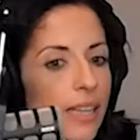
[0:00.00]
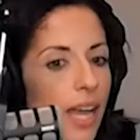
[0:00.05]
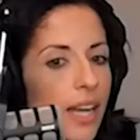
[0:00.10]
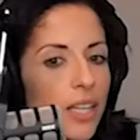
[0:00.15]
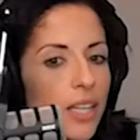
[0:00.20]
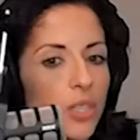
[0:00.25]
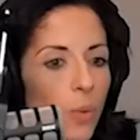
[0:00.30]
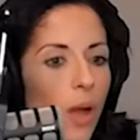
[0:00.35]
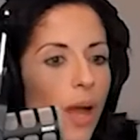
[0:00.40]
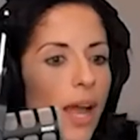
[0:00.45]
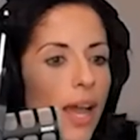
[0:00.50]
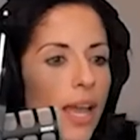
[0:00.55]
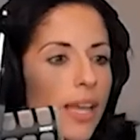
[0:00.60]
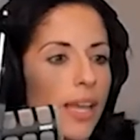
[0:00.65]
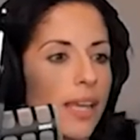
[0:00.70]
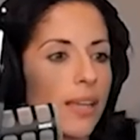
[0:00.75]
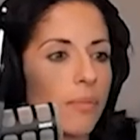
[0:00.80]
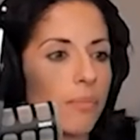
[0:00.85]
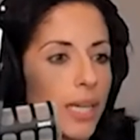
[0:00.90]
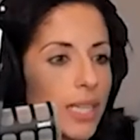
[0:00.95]
that is
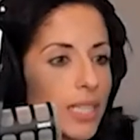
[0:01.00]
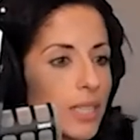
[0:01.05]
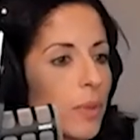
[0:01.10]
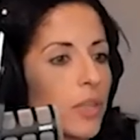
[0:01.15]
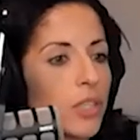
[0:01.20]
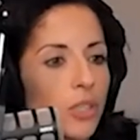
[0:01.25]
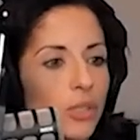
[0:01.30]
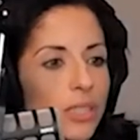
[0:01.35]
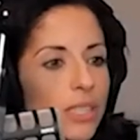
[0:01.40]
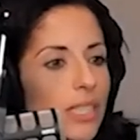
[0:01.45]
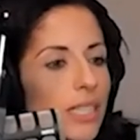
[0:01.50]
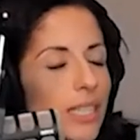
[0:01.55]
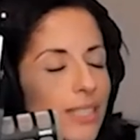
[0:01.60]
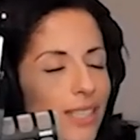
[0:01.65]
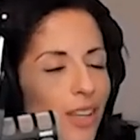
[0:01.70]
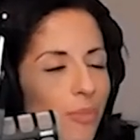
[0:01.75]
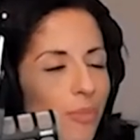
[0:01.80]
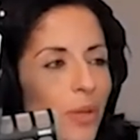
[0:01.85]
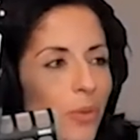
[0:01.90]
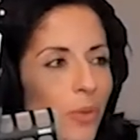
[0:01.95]
why my specialty
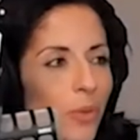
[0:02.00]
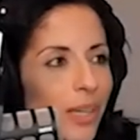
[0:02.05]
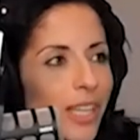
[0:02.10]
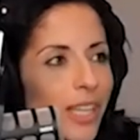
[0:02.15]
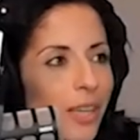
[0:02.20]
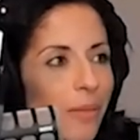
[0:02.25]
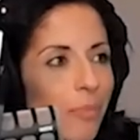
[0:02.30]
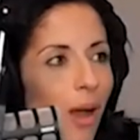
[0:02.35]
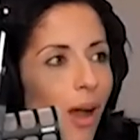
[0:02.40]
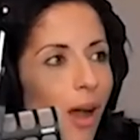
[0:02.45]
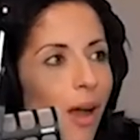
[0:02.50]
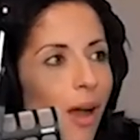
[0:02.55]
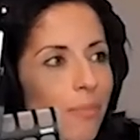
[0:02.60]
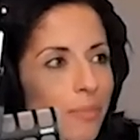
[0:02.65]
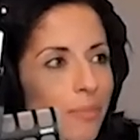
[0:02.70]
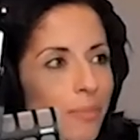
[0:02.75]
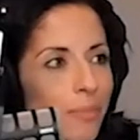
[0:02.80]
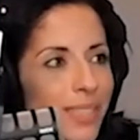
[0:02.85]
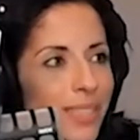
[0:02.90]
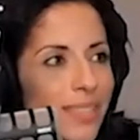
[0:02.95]
is helping working
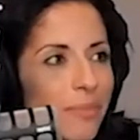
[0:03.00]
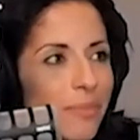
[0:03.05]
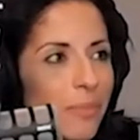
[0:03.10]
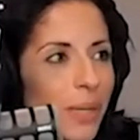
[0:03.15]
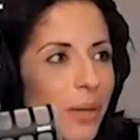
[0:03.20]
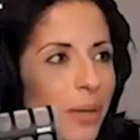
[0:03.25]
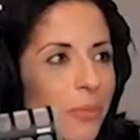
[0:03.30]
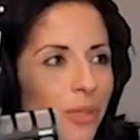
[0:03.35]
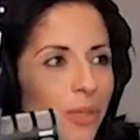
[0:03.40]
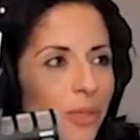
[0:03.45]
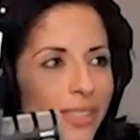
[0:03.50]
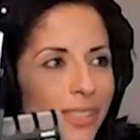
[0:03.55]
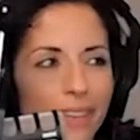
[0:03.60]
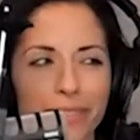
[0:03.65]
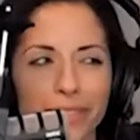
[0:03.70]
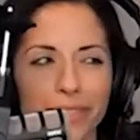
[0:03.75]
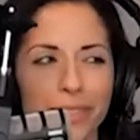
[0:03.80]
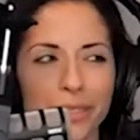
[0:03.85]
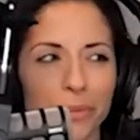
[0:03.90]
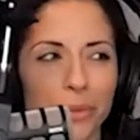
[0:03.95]
moms, but we'll
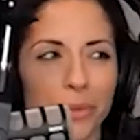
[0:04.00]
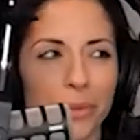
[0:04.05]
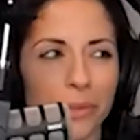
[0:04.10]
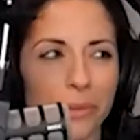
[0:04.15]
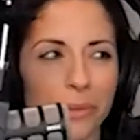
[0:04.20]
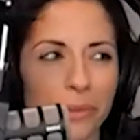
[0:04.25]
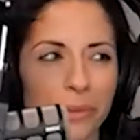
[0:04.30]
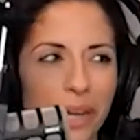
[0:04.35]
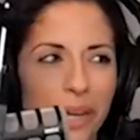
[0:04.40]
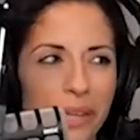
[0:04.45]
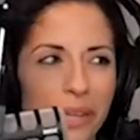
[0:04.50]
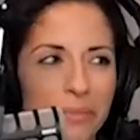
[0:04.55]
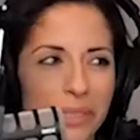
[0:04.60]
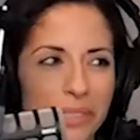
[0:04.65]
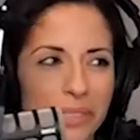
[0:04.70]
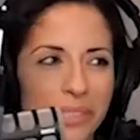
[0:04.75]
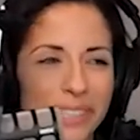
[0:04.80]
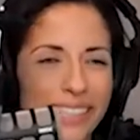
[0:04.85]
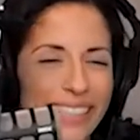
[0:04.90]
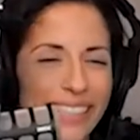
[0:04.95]
dive into more why I'm
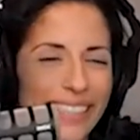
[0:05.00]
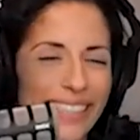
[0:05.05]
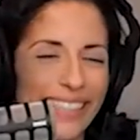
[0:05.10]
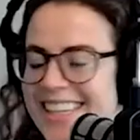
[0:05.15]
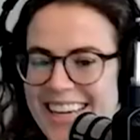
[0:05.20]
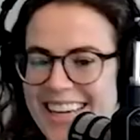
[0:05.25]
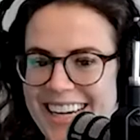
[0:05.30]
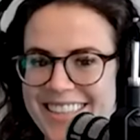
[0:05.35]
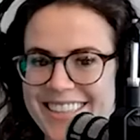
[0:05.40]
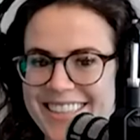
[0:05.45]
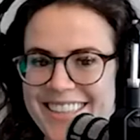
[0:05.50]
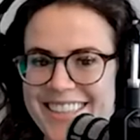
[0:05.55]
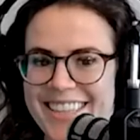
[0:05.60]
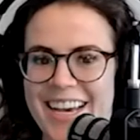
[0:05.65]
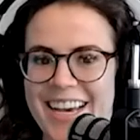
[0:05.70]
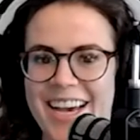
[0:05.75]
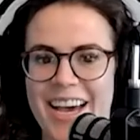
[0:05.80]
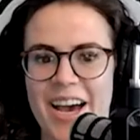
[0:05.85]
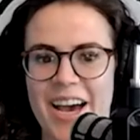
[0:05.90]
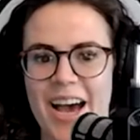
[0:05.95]
sure. Yes.
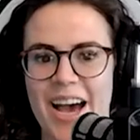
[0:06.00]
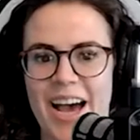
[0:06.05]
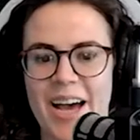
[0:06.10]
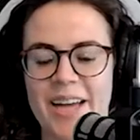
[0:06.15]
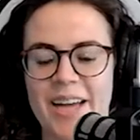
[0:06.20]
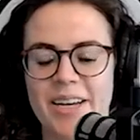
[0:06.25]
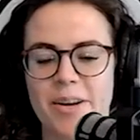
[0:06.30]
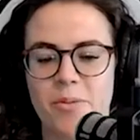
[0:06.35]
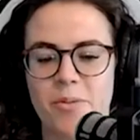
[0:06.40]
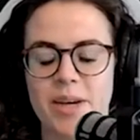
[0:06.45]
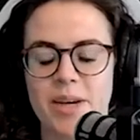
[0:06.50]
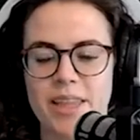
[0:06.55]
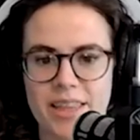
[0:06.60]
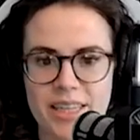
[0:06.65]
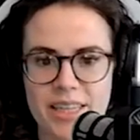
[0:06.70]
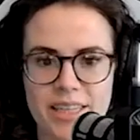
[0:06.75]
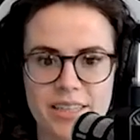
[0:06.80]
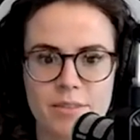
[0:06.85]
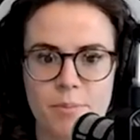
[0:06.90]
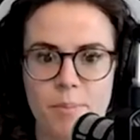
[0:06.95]
And with
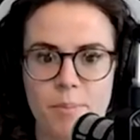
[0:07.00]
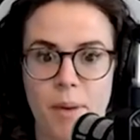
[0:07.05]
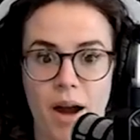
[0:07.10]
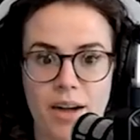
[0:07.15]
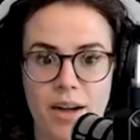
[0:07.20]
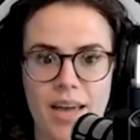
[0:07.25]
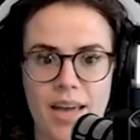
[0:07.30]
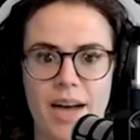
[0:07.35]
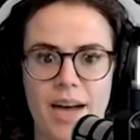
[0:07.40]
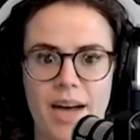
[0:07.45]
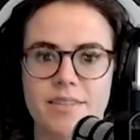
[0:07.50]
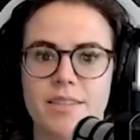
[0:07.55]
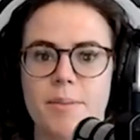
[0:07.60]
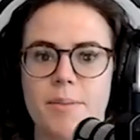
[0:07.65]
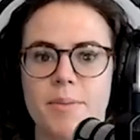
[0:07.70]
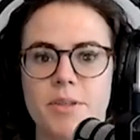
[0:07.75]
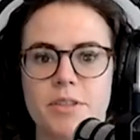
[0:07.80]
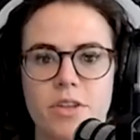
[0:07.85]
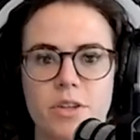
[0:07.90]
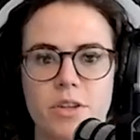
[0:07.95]
these podcast
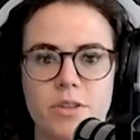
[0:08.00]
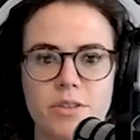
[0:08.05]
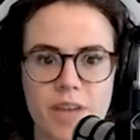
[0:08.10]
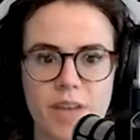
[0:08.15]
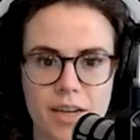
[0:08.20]
episodes,